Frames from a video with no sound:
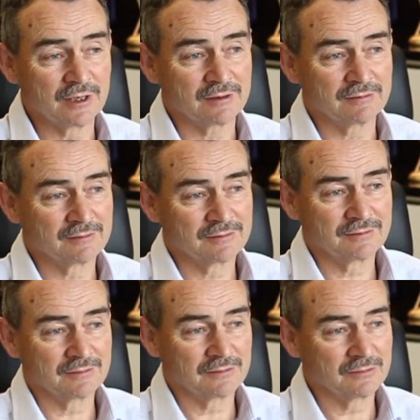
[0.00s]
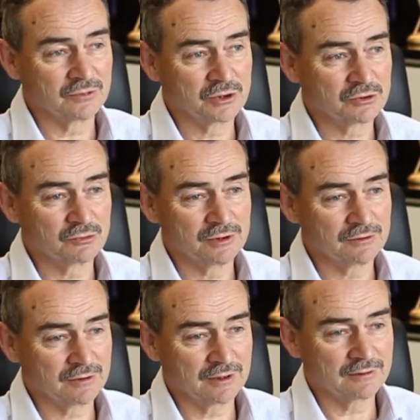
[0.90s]
that, which
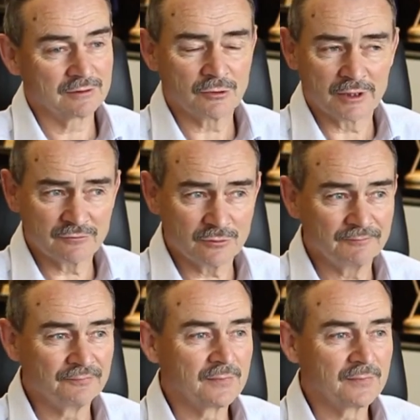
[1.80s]
we're grateful.